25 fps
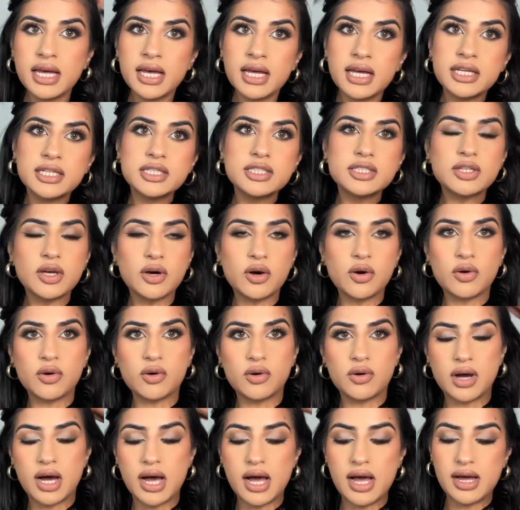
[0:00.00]

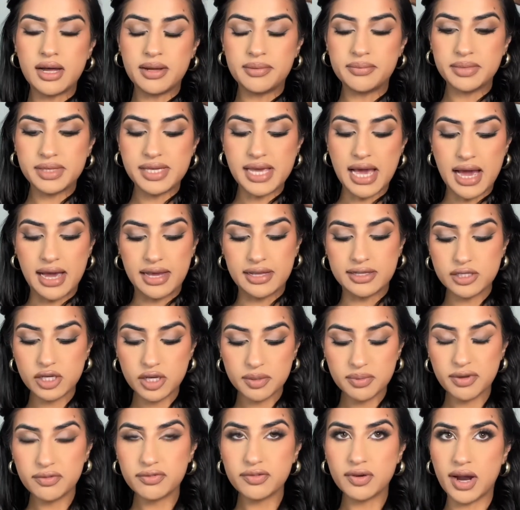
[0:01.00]
So yeah, it took
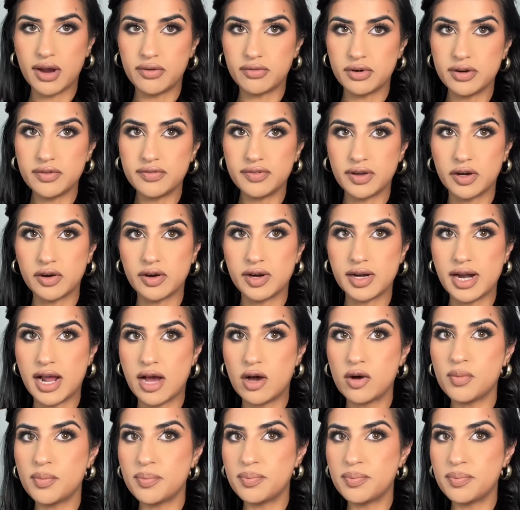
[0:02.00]
me forever to figure it out,